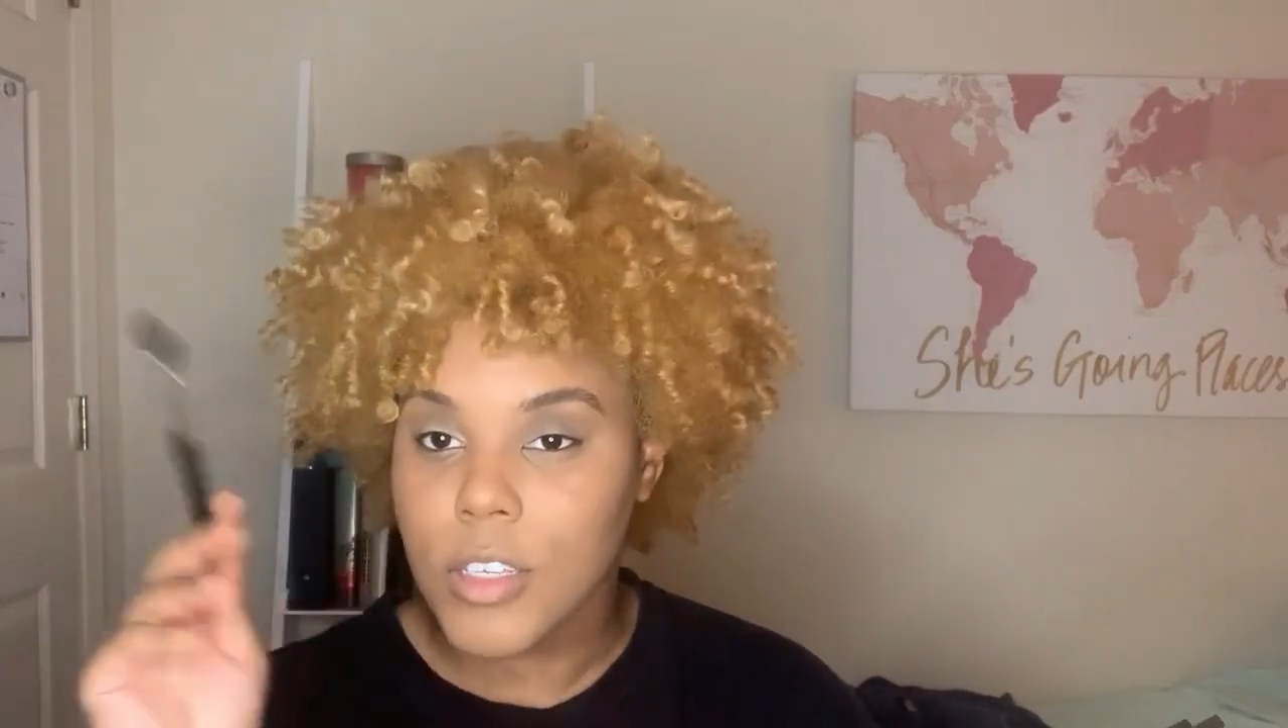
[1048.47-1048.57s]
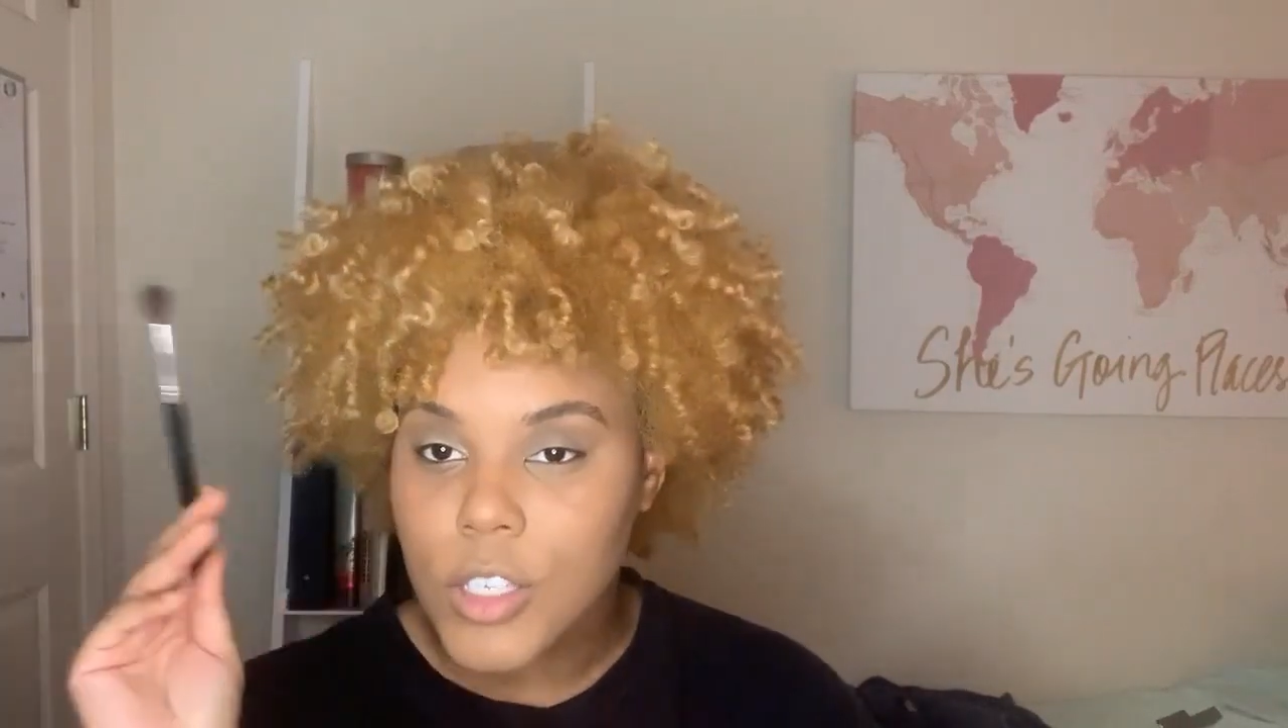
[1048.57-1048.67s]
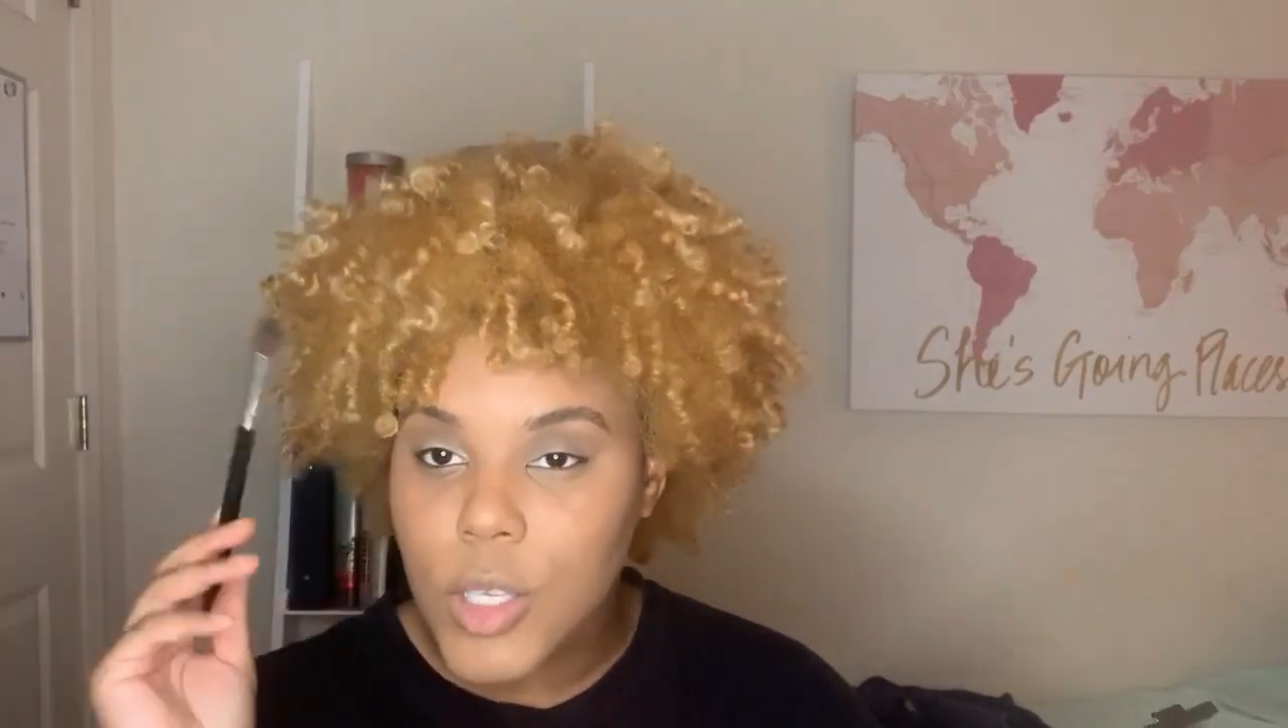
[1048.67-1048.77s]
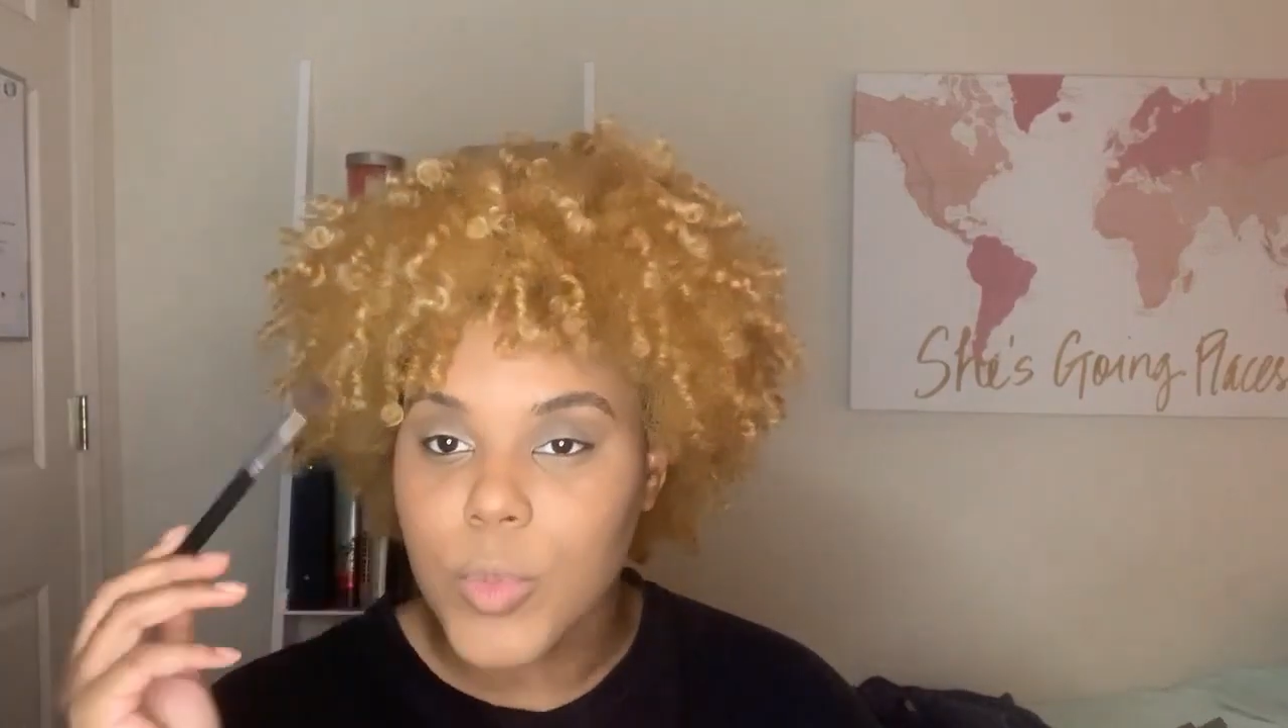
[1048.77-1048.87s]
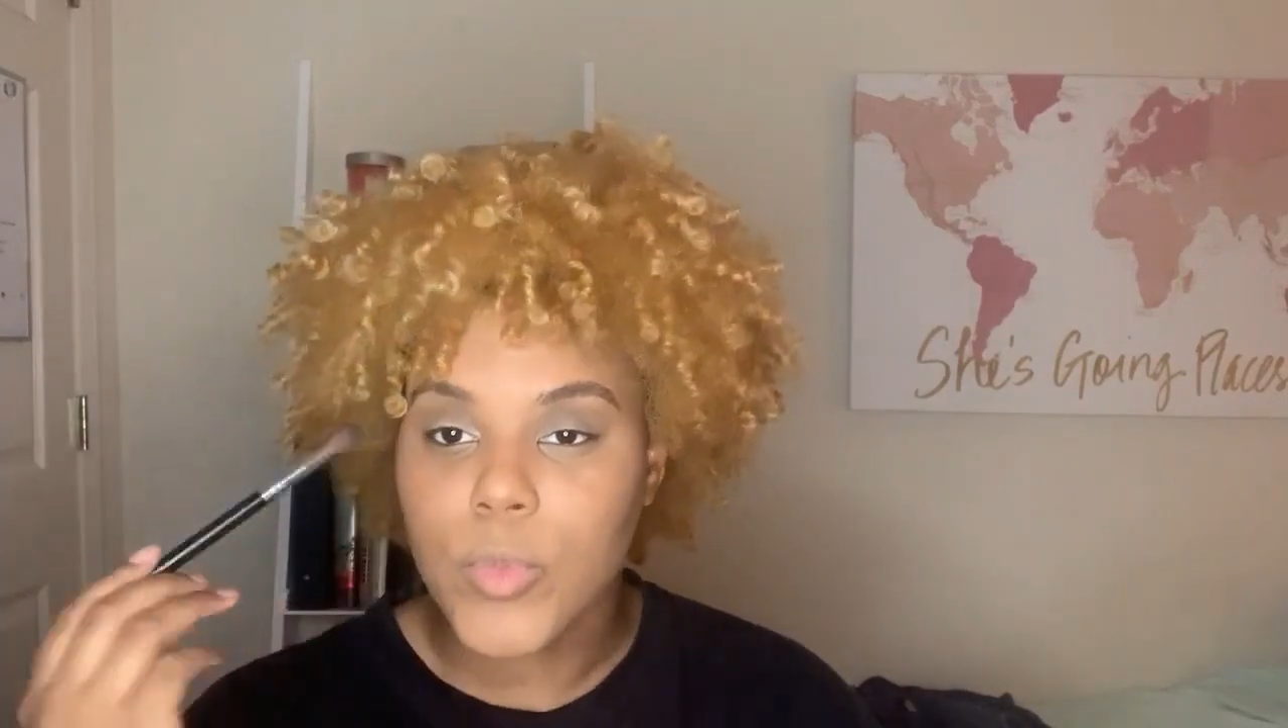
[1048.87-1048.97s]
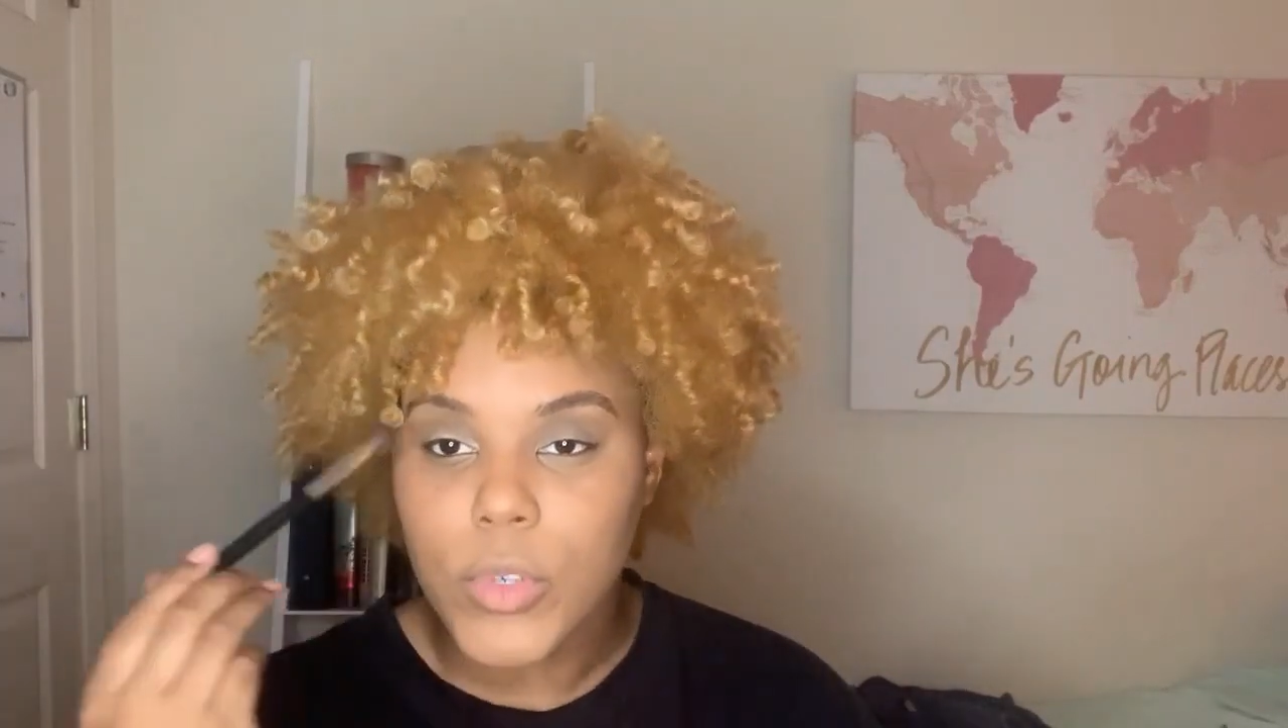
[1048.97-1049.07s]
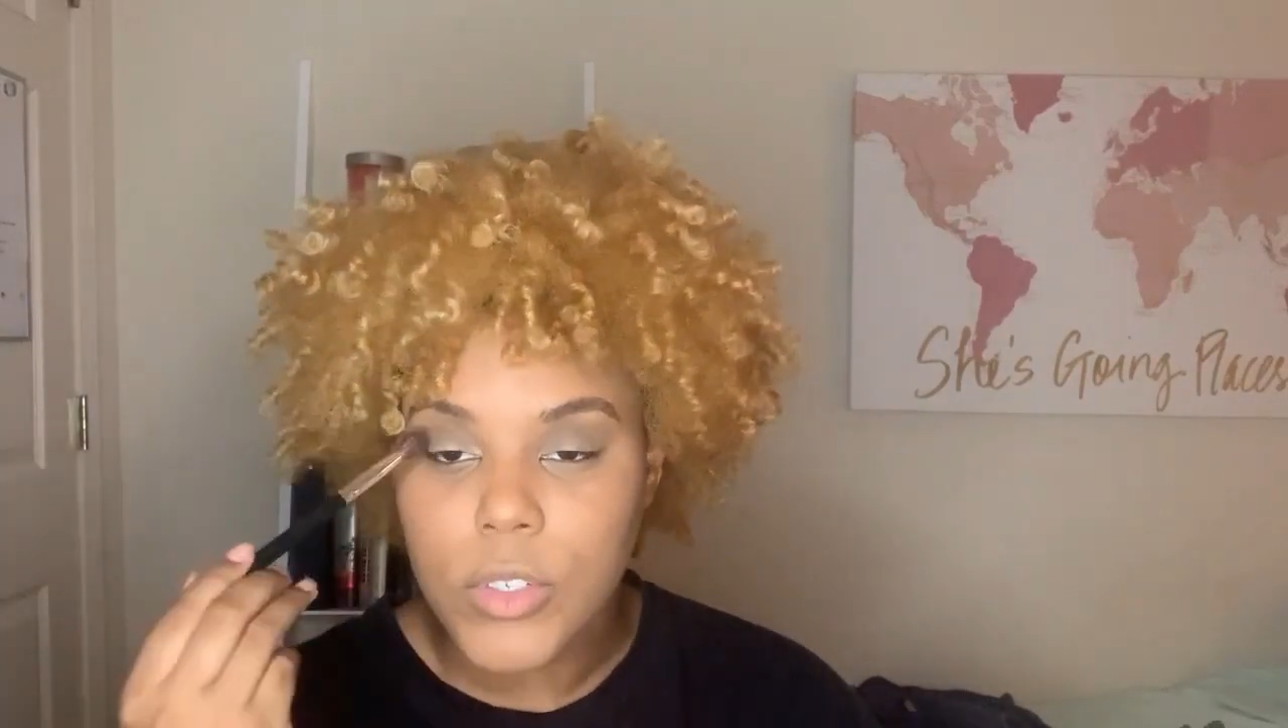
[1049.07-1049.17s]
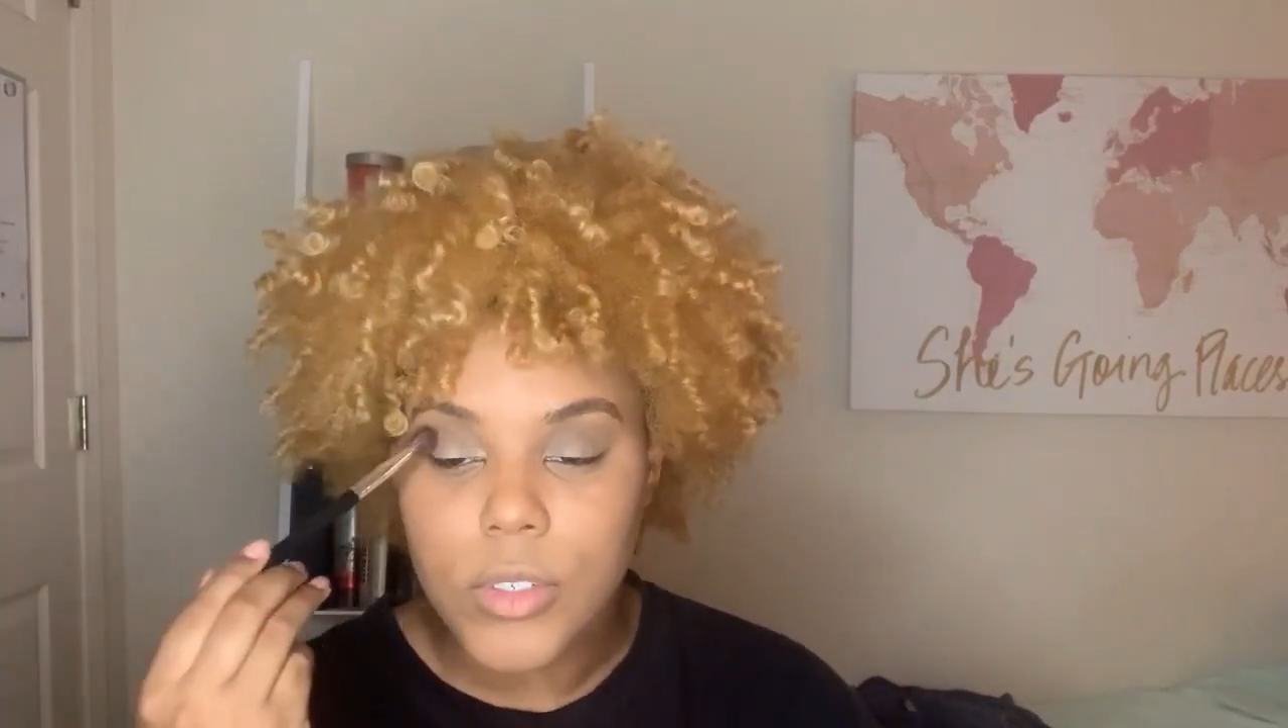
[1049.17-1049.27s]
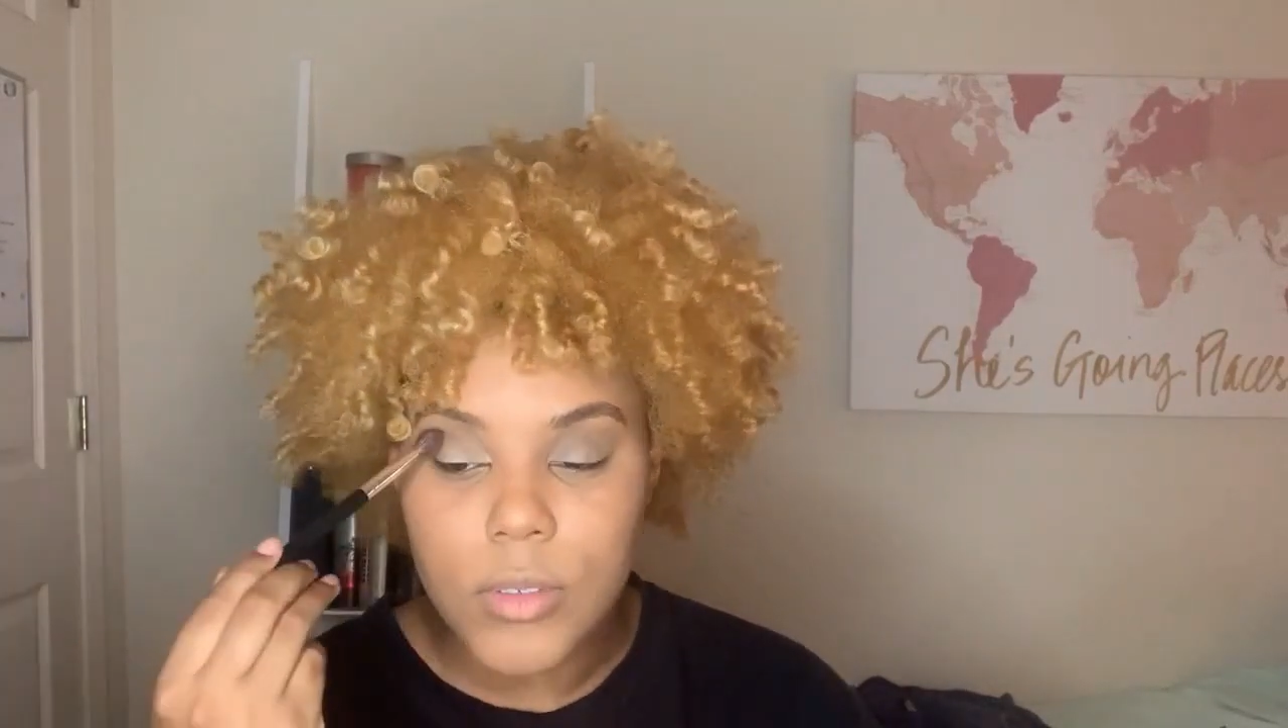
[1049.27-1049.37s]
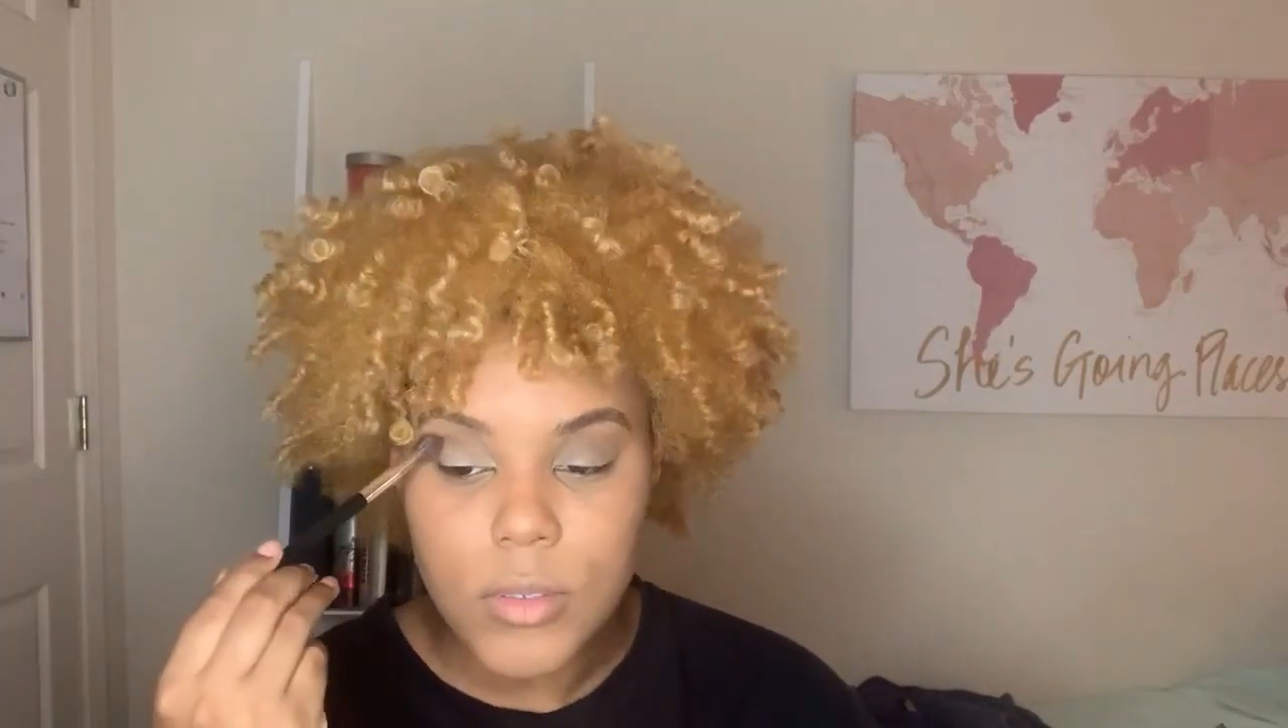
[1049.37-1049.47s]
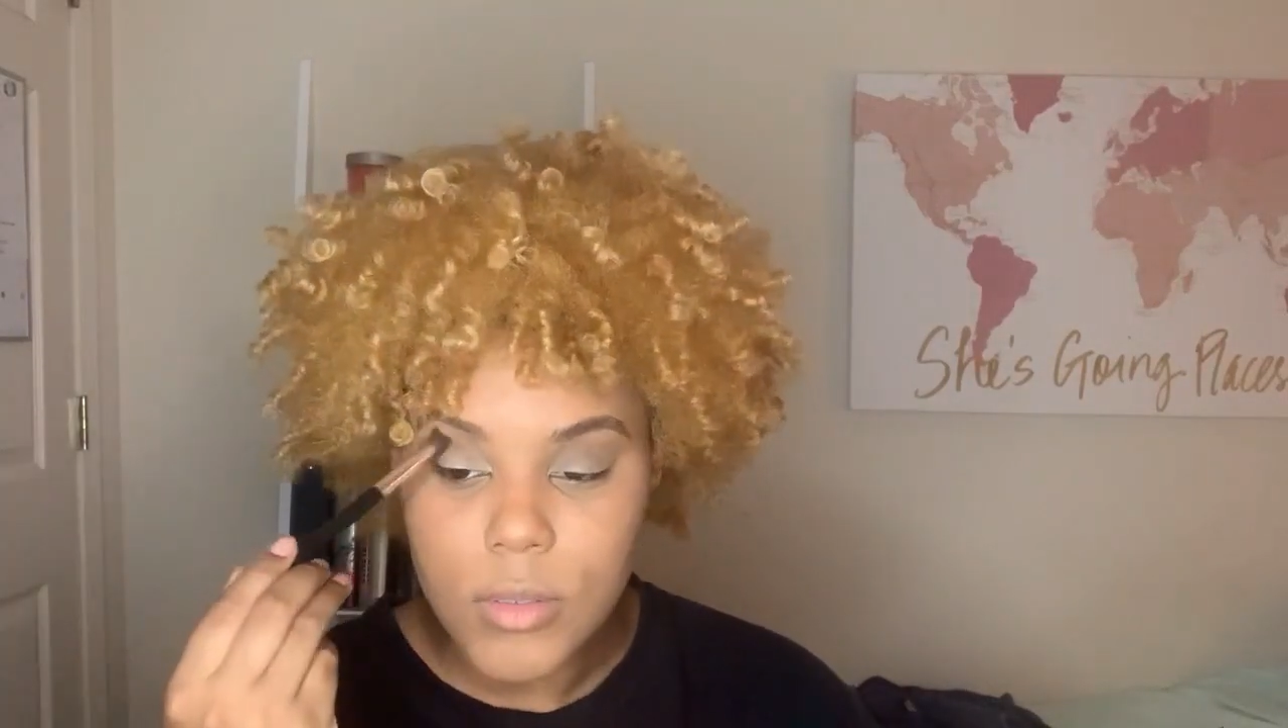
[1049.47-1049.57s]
keep it pushing.